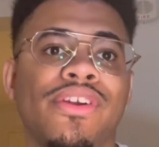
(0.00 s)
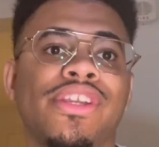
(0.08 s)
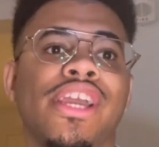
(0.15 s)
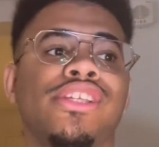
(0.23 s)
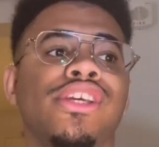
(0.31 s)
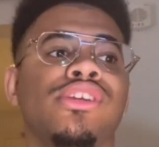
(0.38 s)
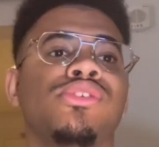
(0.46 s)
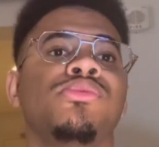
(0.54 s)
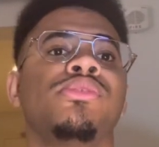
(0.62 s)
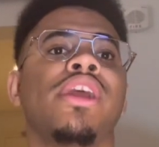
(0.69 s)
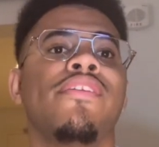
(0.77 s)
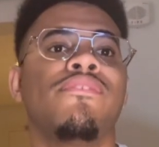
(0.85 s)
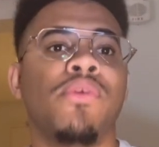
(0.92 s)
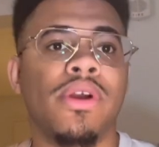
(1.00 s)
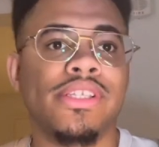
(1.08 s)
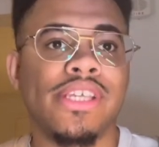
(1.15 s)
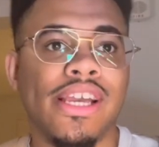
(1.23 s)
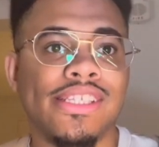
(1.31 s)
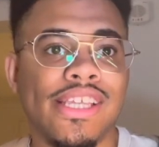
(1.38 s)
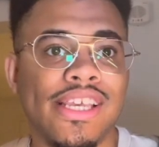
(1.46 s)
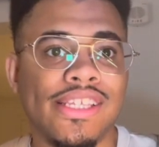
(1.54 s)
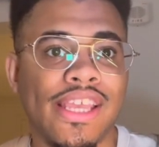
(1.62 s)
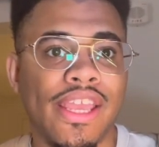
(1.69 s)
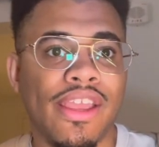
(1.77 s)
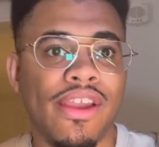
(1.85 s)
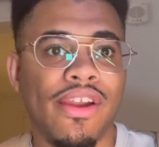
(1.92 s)
KJ2K Vortex is
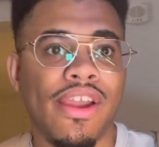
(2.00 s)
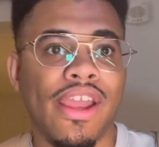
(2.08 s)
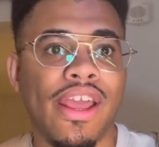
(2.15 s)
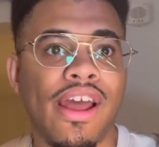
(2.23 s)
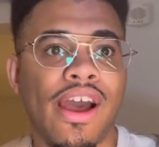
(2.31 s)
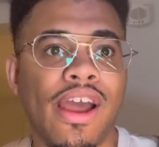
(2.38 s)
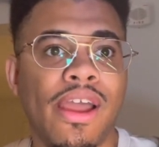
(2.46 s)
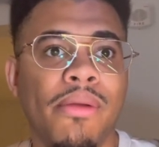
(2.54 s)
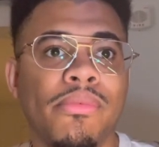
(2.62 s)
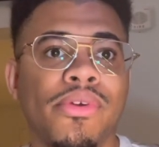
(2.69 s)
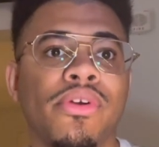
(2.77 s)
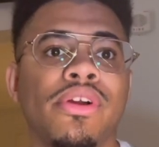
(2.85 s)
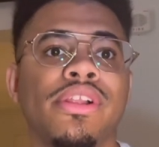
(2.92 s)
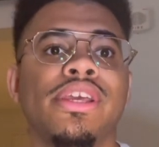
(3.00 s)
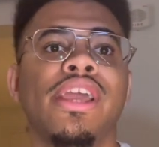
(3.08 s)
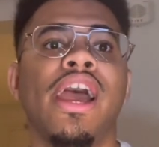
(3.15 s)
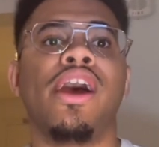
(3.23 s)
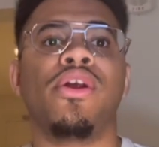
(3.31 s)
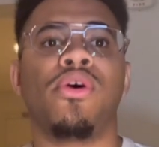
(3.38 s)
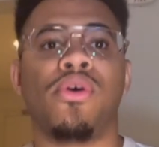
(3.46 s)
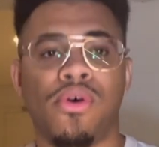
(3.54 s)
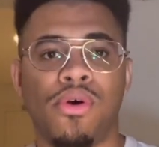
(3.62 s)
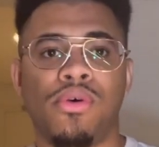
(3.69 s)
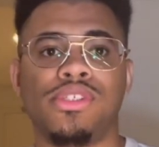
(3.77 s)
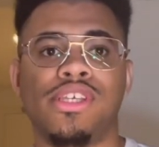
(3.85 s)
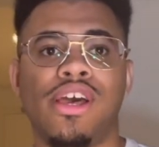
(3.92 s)
here, and I am currently at a
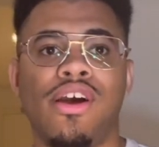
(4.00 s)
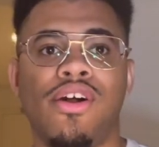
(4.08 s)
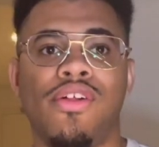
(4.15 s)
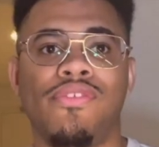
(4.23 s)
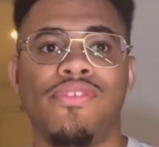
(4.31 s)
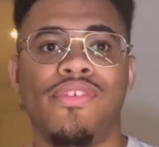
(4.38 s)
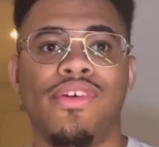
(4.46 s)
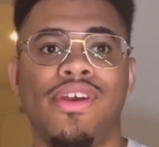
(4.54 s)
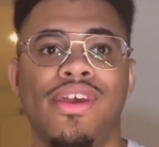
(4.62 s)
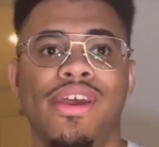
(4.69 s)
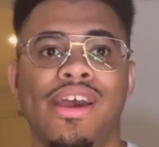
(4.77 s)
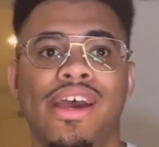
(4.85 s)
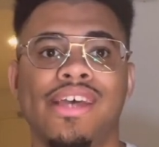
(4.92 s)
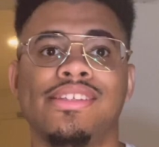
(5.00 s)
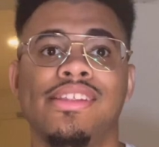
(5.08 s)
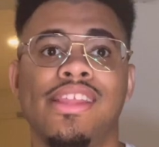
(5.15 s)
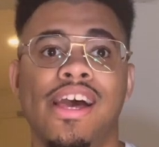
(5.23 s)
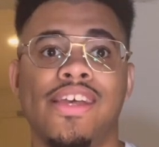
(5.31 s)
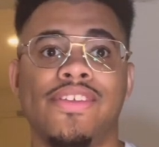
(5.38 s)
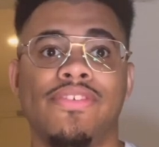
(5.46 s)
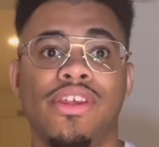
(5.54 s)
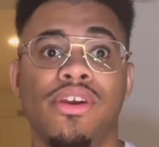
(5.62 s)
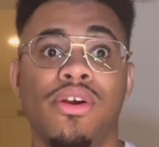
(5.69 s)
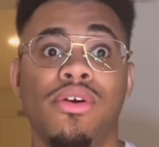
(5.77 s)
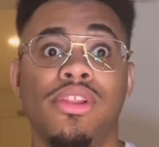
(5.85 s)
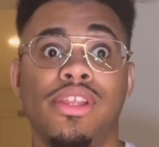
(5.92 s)
hotel. As the last
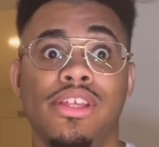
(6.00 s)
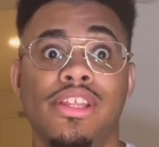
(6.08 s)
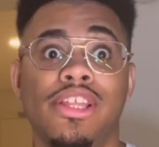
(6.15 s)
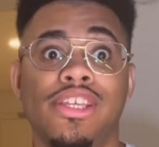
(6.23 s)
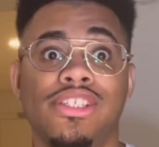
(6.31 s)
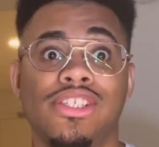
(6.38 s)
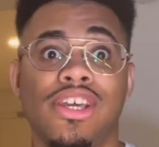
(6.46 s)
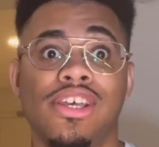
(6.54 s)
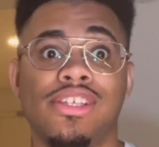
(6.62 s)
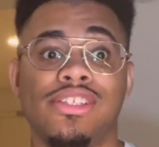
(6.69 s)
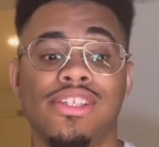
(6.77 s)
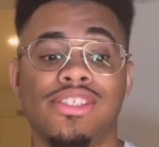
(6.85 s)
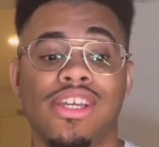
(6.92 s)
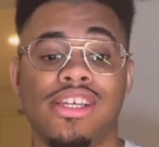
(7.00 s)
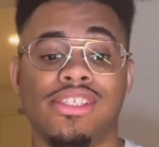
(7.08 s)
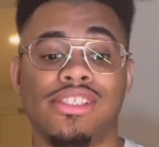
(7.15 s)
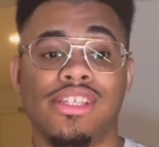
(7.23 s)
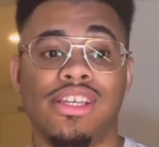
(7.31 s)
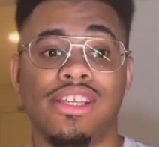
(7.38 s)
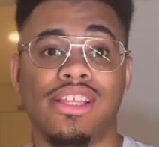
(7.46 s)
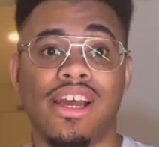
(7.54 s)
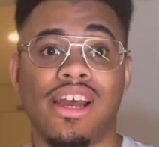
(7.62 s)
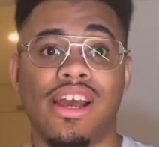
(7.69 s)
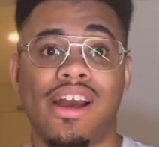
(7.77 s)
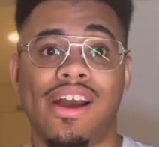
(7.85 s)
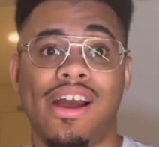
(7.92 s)
video literally just suggested,
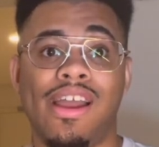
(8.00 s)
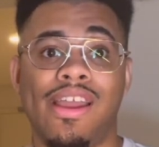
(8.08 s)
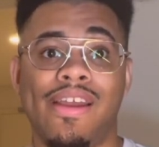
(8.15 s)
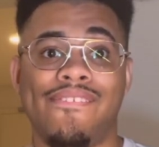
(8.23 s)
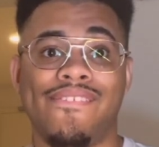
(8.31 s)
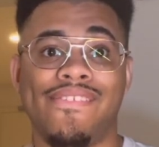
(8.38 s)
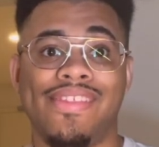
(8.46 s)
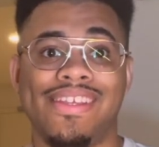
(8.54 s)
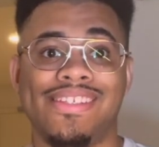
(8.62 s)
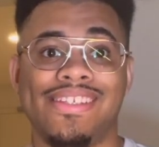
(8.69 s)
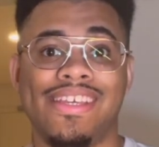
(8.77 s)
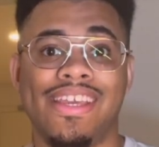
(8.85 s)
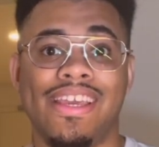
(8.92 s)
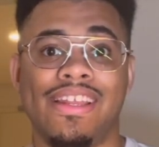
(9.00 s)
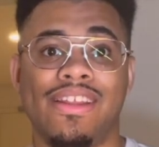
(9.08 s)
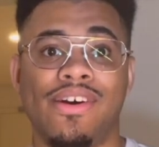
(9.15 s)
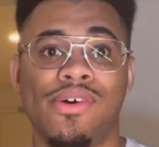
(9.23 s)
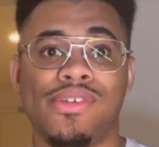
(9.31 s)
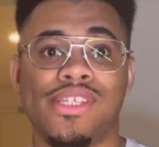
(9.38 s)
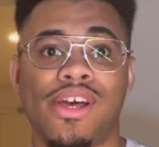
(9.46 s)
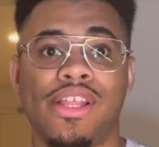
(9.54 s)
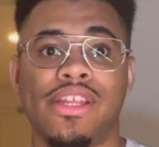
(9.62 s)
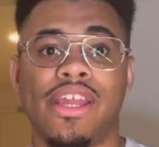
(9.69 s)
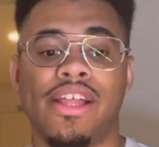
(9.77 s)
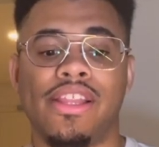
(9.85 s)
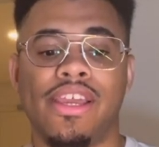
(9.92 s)
that I am literally in a hotel in
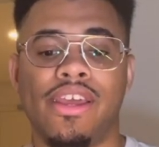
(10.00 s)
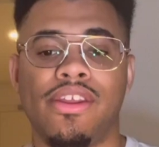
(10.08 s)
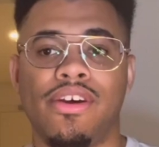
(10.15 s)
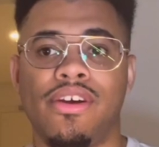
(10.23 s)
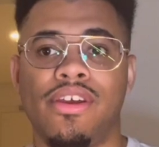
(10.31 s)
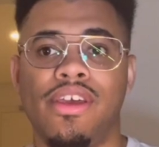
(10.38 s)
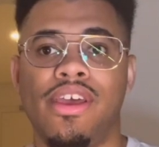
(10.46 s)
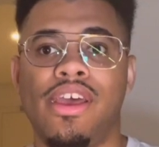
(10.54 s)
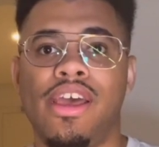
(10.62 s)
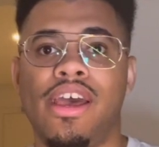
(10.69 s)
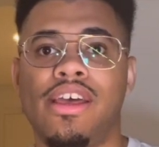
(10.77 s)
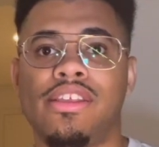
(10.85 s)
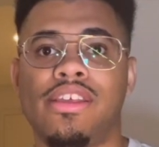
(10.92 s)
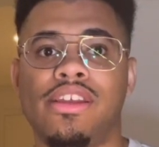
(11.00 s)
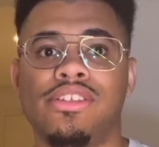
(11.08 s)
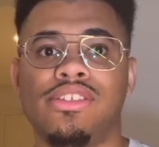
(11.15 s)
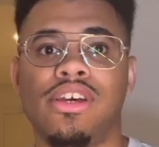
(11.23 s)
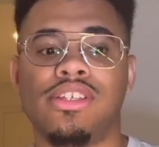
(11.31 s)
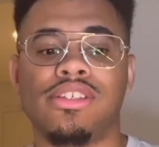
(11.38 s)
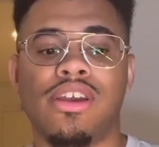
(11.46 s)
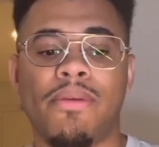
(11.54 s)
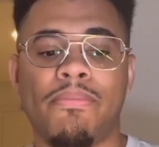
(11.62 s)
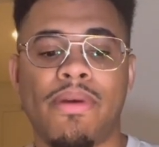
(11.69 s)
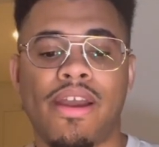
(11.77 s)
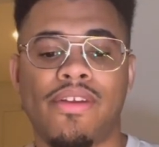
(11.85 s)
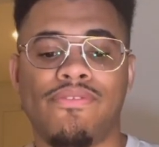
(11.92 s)
Atlanta, as I just got
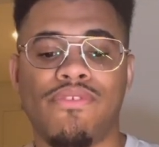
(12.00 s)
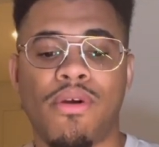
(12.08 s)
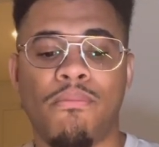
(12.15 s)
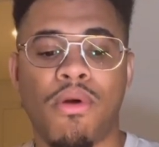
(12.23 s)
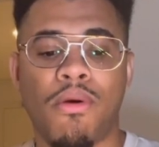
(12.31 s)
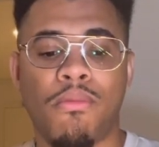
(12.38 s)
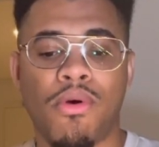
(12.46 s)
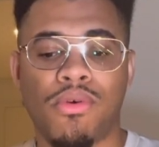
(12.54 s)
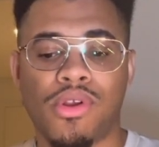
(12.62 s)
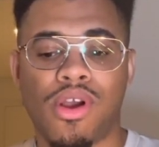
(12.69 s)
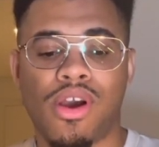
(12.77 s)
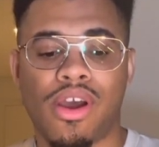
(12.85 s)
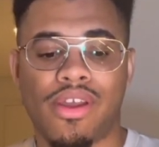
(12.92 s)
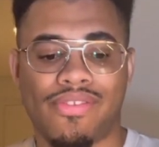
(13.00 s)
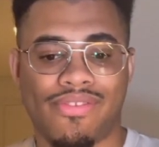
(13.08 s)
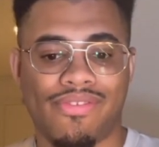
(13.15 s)
back from Momocon.